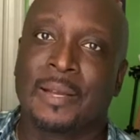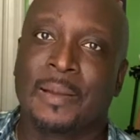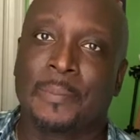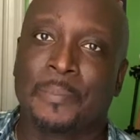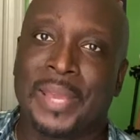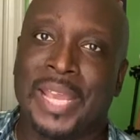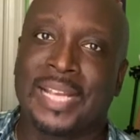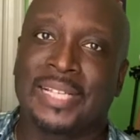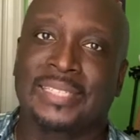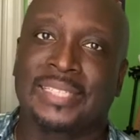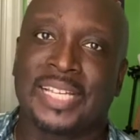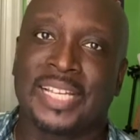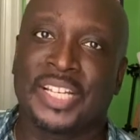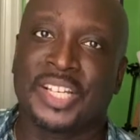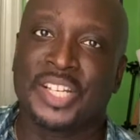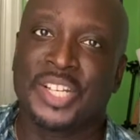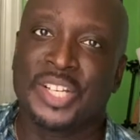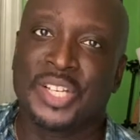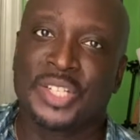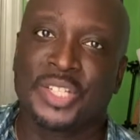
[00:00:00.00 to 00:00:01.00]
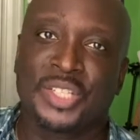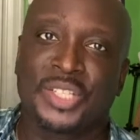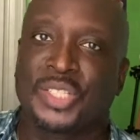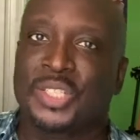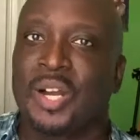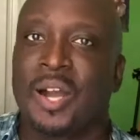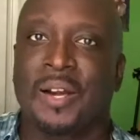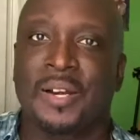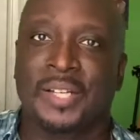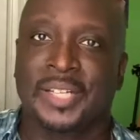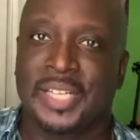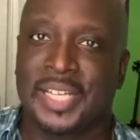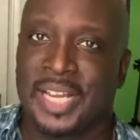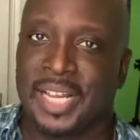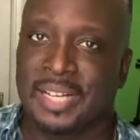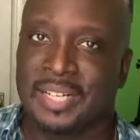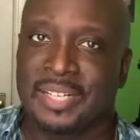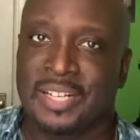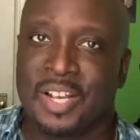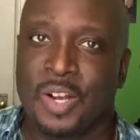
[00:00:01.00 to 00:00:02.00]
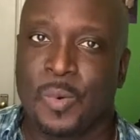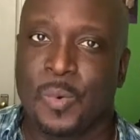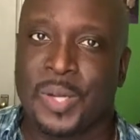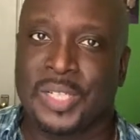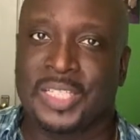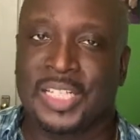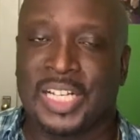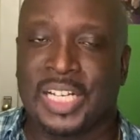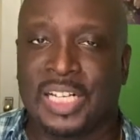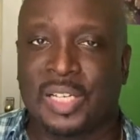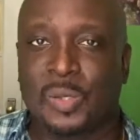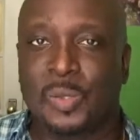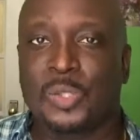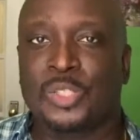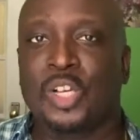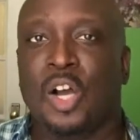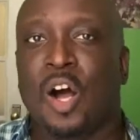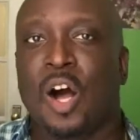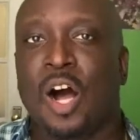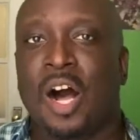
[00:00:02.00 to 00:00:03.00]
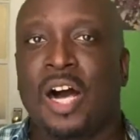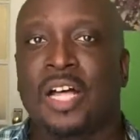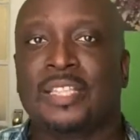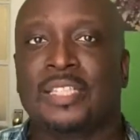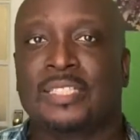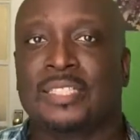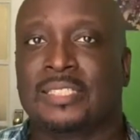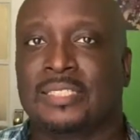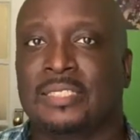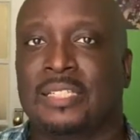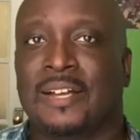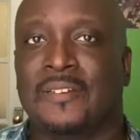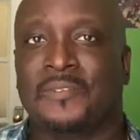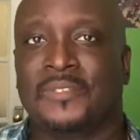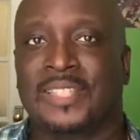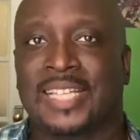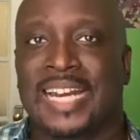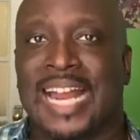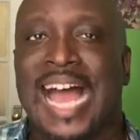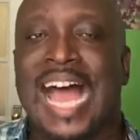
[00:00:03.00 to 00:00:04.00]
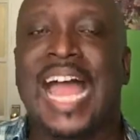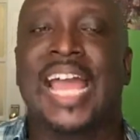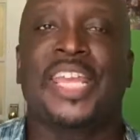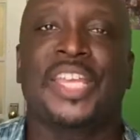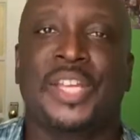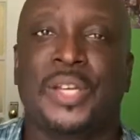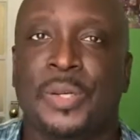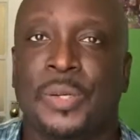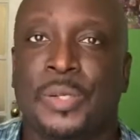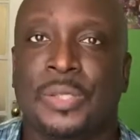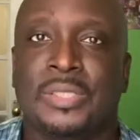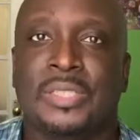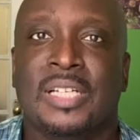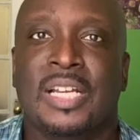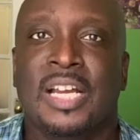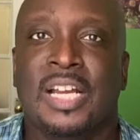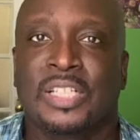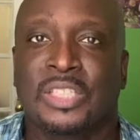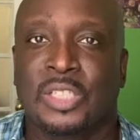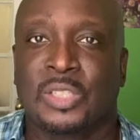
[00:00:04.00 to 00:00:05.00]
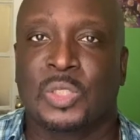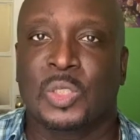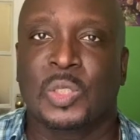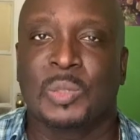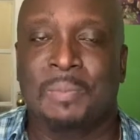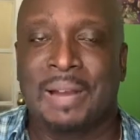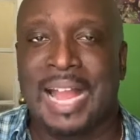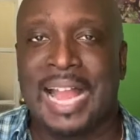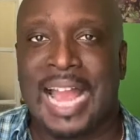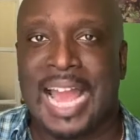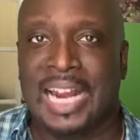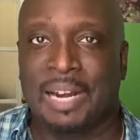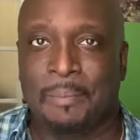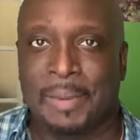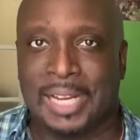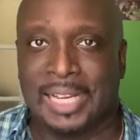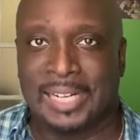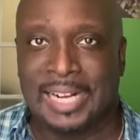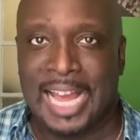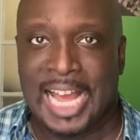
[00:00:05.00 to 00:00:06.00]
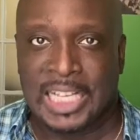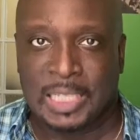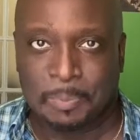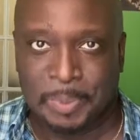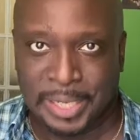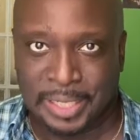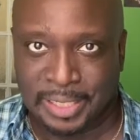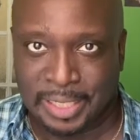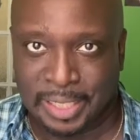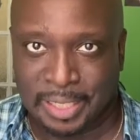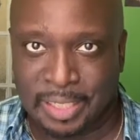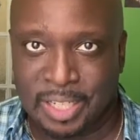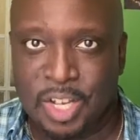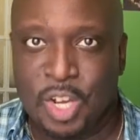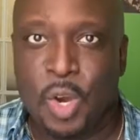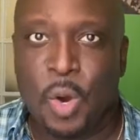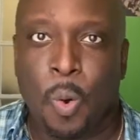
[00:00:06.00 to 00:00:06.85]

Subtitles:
painting starter kit, which includes all the stuff that I use to do my anime glass painting.